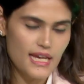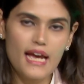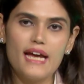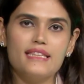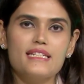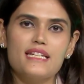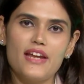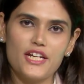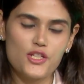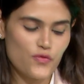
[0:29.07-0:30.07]
and the
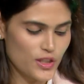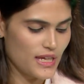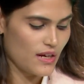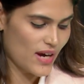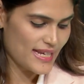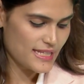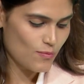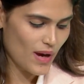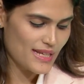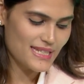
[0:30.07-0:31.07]
director for the Rising
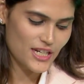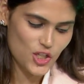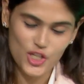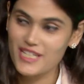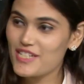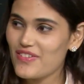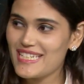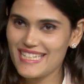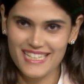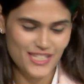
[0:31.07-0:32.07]
Powers Initiative
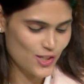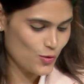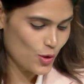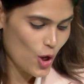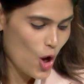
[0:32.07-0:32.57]
at Elit School